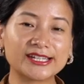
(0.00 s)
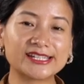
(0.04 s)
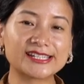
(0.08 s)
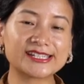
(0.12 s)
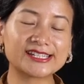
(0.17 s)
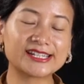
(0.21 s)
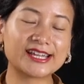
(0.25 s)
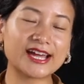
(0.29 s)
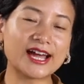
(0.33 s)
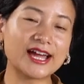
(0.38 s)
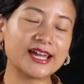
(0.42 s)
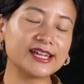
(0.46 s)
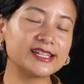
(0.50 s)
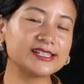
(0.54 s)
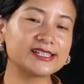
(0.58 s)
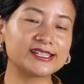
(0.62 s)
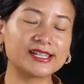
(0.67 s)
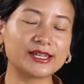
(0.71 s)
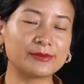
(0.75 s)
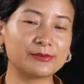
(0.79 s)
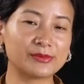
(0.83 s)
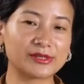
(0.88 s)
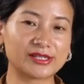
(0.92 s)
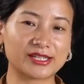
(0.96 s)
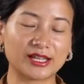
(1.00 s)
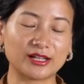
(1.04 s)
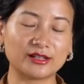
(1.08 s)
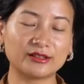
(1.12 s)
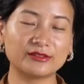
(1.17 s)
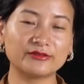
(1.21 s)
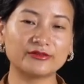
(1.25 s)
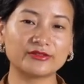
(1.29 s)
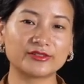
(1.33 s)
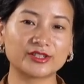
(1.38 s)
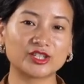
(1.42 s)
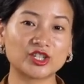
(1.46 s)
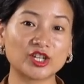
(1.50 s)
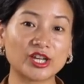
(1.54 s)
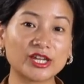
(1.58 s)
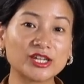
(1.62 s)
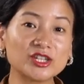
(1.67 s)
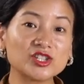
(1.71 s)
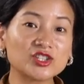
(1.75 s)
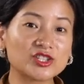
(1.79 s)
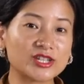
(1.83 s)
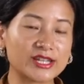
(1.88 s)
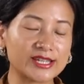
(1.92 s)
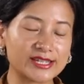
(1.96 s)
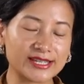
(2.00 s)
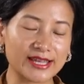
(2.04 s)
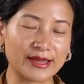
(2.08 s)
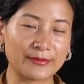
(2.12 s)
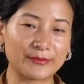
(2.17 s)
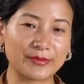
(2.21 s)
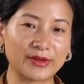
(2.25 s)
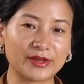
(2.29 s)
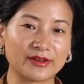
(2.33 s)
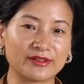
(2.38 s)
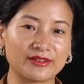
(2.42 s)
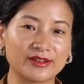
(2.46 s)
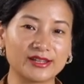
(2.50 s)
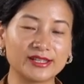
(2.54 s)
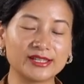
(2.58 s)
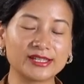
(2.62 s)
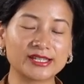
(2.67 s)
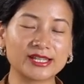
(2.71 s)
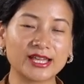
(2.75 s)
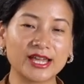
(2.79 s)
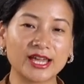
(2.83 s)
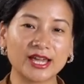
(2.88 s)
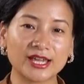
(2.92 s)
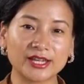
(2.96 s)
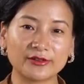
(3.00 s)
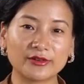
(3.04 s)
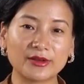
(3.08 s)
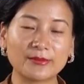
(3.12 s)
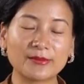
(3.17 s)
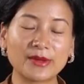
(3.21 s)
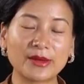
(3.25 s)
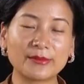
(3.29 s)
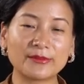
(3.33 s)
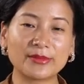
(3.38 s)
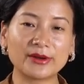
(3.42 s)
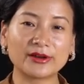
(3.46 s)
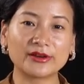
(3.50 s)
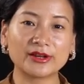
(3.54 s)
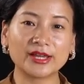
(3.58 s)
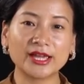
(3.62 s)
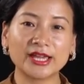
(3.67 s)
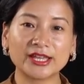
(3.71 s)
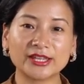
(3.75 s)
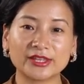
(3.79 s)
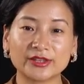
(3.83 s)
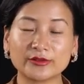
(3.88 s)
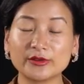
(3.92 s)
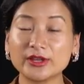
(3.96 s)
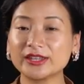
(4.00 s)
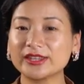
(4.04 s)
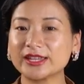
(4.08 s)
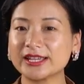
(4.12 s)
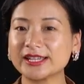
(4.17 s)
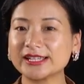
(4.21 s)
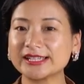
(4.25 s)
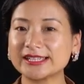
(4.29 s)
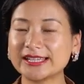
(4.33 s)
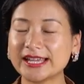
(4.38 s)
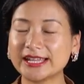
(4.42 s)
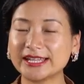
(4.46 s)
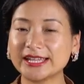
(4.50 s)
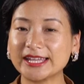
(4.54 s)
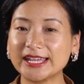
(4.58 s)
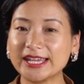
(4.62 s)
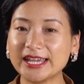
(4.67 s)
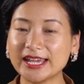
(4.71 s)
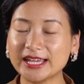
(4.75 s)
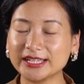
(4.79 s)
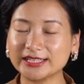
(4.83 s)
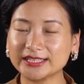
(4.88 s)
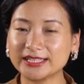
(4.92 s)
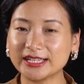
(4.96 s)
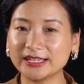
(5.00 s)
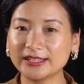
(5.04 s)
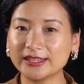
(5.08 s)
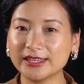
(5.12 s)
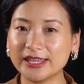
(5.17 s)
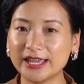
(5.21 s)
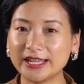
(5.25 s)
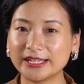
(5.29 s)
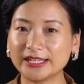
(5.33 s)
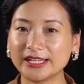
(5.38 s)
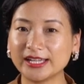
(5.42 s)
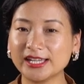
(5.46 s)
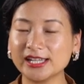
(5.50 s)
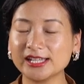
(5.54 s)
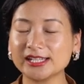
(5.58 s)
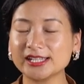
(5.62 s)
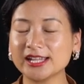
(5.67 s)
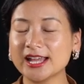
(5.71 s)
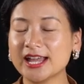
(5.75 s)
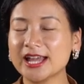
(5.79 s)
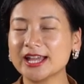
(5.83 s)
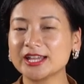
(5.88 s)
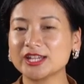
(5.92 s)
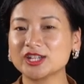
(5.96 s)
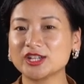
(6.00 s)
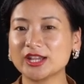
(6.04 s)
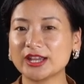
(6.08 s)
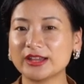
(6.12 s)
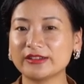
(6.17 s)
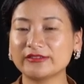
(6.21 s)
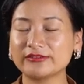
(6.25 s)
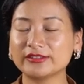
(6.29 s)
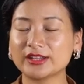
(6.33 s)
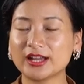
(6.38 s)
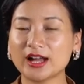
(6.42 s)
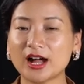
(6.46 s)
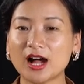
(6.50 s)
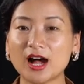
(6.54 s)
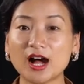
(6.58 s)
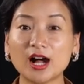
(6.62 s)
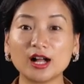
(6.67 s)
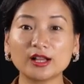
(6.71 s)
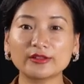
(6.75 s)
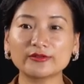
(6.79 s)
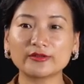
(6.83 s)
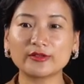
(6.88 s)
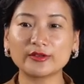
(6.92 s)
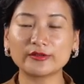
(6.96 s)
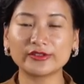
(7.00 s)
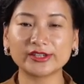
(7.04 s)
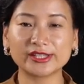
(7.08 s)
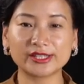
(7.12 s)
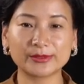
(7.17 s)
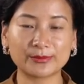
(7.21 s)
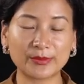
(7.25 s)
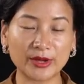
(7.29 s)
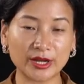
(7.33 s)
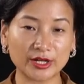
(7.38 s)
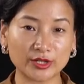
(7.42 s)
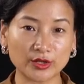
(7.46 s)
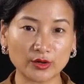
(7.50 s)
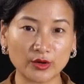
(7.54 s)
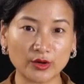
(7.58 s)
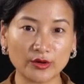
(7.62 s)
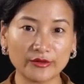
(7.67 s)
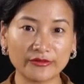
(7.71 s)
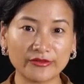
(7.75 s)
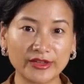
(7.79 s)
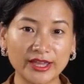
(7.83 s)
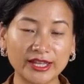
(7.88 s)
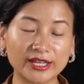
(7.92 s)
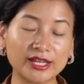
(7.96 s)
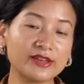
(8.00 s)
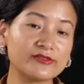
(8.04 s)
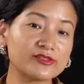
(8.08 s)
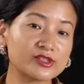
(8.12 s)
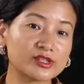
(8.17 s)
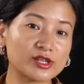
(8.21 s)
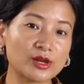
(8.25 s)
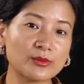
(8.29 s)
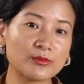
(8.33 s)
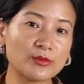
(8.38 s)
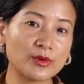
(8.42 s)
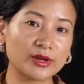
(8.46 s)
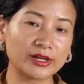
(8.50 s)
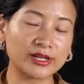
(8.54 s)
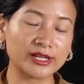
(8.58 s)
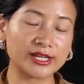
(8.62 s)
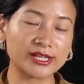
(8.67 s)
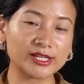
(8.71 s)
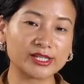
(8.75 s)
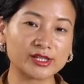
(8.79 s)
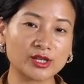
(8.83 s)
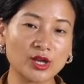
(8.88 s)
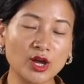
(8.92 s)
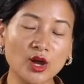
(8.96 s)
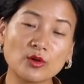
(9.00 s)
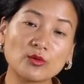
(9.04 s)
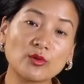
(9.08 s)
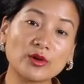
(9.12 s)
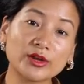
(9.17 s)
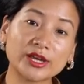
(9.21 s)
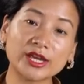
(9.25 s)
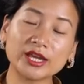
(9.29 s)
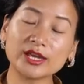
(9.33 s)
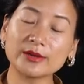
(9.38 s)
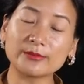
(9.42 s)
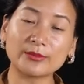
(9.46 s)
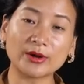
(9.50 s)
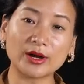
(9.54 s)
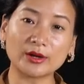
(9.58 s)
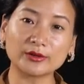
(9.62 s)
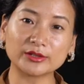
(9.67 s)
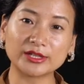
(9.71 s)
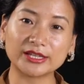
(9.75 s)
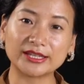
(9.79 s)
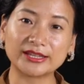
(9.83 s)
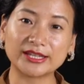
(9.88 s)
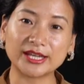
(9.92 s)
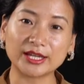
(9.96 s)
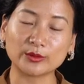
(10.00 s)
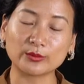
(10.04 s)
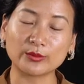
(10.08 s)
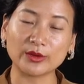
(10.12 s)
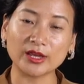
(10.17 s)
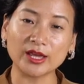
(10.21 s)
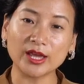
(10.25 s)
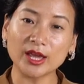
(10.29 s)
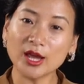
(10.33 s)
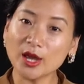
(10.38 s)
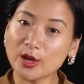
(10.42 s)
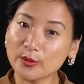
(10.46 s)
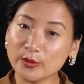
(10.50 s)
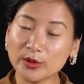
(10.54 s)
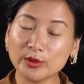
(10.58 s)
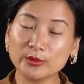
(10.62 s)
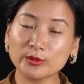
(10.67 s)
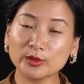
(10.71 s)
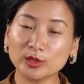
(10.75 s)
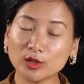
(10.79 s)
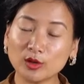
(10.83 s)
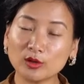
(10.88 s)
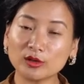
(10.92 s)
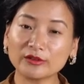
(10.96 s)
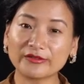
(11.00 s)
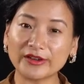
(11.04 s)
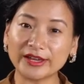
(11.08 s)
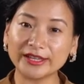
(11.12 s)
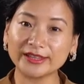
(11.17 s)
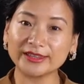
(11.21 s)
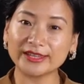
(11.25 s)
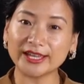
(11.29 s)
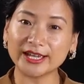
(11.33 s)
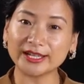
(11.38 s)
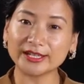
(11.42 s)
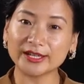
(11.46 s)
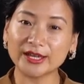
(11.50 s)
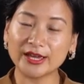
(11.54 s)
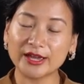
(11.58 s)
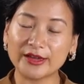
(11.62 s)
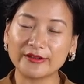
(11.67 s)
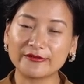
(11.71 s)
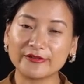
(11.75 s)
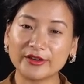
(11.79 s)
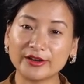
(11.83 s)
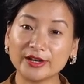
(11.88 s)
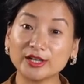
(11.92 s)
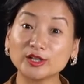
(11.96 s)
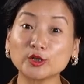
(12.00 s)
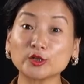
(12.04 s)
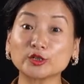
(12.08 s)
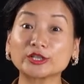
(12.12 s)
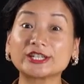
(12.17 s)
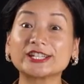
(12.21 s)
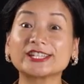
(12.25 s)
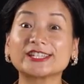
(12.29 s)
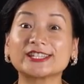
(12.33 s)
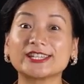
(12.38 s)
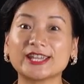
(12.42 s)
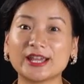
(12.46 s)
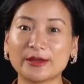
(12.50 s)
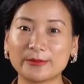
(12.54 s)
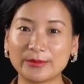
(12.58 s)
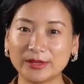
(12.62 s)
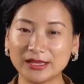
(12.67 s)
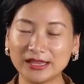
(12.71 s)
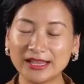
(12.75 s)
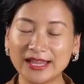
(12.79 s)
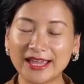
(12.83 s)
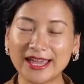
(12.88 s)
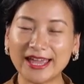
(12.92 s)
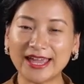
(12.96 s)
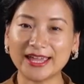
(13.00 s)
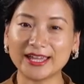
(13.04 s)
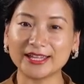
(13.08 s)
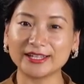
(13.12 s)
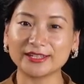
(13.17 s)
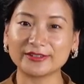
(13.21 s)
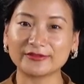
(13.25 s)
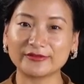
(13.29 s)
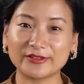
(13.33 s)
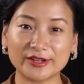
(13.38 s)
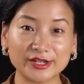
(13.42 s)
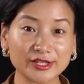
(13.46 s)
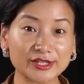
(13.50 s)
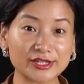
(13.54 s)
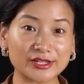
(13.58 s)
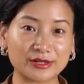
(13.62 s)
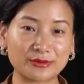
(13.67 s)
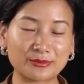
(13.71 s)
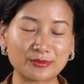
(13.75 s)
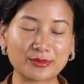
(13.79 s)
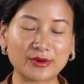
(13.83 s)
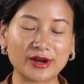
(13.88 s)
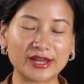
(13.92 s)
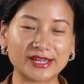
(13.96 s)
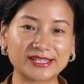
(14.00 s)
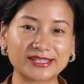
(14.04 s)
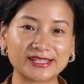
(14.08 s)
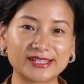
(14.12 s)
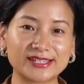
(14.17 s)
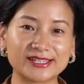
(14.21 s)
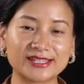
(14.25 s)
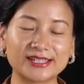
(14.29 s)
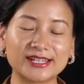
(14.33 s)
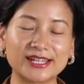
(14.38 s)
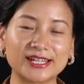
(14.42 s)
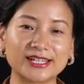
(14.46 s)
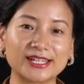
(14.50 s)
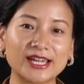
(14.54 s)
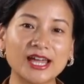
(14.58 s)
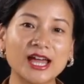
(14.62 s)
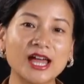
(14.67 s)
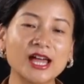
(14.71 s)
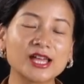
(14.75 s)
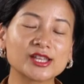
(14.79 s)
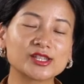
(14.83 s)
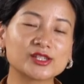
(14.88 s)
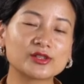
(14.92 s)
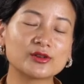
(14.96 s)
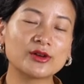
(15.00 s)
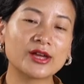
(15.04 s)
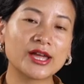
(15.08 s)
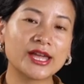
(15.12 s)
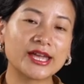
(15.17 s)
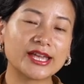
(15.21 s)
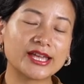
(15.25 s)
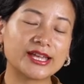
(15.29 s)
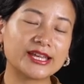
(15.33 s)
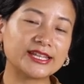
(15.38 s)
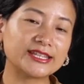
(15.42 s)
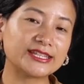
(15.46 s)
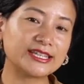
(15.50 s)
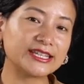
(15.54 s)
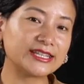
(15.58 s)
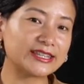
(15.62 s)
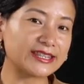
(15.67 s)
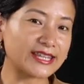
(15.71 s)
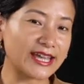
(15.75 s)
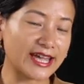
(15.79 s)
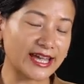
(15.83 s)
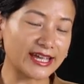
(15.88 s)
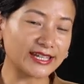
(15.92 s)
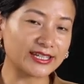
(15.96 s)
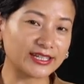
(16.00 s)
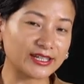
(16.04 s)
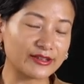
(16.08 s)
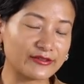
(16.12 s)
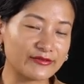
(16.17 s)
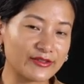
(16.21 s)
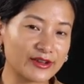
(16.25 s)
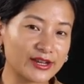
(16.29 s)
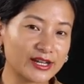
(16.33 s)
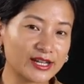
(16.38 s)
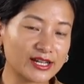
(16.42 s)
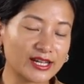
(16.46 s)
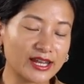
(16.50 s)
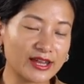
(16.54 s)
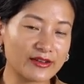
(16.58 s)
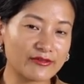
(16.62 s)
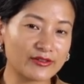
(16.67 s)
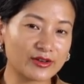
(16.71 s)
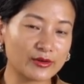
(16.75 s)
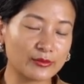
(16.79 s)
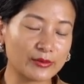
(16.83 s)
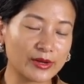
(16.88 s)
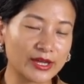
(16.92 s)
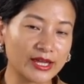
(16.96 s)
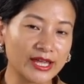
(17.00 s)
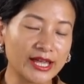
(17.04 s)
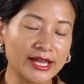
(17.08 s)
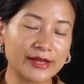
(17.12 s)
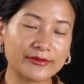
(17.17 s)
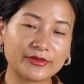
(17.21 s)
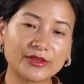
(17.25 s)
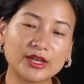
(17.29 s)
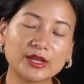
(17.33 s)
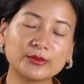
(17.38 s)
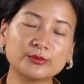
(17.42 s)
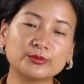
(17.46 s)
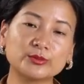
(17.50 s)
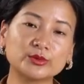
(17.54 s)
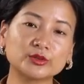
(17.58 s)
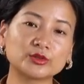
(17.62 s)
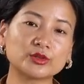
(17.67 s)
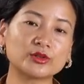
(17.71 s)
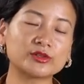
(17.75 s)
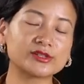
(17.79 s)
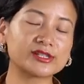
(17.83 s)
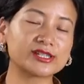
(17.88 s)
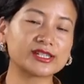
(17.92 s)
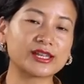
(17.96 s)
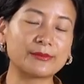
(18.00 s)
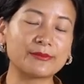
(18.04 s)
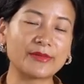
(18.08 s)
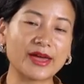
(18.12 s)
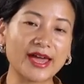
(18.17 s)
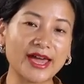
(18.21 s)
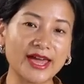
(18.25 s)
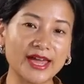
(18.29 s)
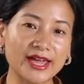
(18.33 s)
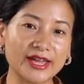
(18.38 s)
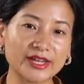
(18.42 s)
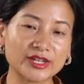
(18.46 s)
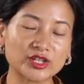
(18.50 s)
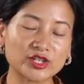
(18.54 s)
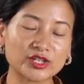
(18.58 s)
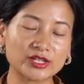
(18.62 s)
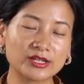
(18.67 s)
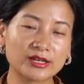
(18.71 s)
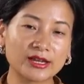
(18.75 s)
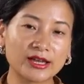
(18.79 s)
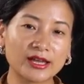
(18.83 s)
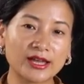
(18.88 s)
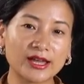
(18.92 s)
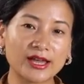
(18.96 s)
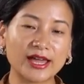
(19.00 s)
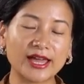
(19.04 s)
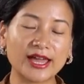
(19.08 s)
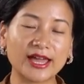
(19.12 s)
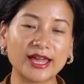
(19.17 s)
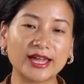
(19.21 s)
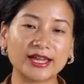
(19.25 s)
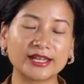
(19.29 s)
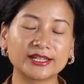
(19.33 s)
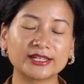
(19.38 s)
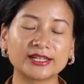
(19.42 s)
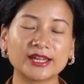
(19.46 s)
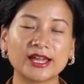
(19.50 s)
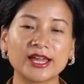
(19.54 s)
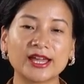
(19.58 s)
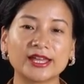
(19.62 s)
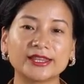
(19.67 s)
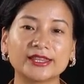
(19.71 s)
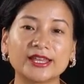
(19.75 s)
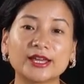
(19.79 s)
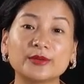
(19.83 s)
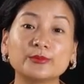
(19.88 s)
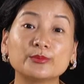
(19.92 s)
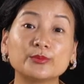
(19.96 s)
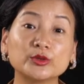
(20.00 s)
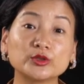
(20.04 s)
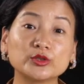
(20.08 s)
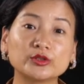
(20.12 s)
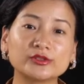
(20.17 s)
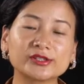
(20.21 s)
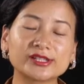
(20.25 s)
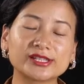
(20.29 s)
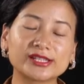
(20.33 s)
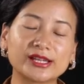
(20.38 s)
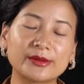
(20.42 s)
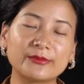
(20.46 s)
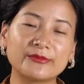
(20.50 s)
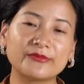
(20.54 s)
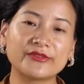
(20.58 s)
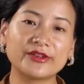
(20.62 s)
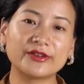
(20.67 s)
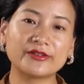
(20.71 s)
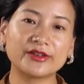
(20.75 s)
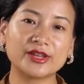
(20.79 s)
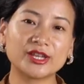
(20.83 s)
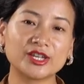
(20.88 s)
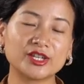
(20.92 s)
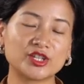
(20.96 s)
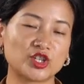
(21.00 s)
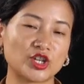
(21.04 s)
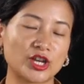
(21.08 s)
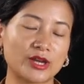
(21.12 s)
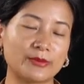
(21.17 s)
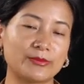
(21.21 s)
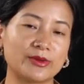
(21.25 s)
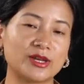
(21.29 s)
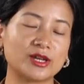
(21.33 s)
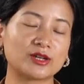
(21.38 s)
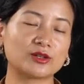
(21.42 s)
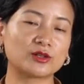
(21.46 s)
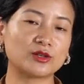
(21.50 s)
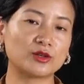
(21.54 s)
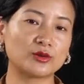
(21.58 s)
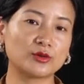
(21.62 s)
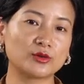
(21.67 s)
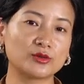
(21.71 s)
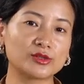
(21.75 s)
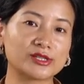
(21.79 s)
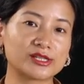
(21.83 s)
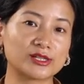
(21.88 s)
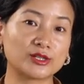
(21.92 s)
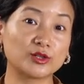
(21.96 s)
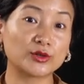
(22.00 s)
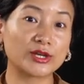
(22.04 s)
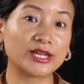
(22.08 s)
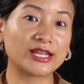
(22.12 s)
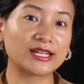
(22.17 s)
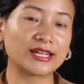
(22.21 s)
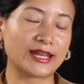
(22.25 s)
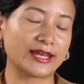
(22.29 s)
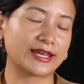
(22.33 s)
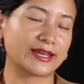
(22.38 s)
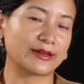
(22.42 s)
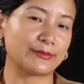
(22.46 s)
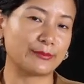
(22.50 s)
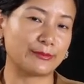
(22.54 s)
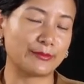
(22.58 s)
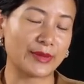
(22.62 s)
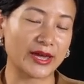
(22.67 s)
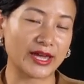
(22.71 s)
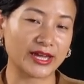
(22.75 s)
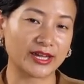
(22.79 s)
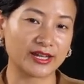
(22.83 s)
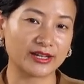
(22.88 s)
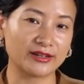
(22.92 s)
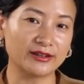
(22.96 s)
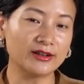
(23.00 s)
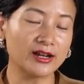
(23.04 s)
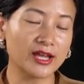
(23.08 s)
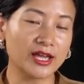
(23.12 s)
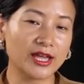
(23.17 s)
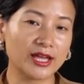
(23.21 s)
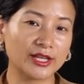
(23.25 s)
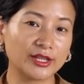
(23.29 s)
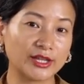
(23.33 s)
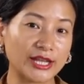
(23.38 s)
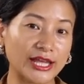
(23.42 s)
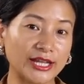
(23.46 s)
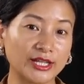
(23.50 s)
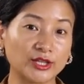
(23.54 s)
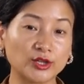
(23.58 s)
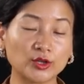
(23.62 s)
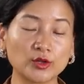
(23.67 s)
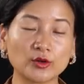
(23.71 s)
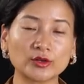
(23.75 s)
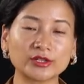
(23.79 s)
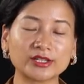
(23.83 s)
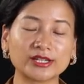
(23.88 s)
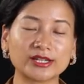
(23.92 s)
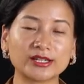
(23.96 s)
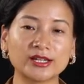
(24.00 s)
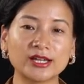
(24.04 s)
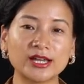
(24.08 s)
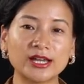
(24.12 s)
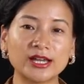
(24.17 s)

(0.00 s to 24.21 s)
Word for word: disguised himself, changed his appearance. Remember three things that he had done, that is, shaved half of his beard off. And if someone is walking about in that way, we will all find that very noticeable and very surprised, isn't it? So he did that in a very clever way, then put on some ash, and then put on some very shabby clothes looking like a beggar and not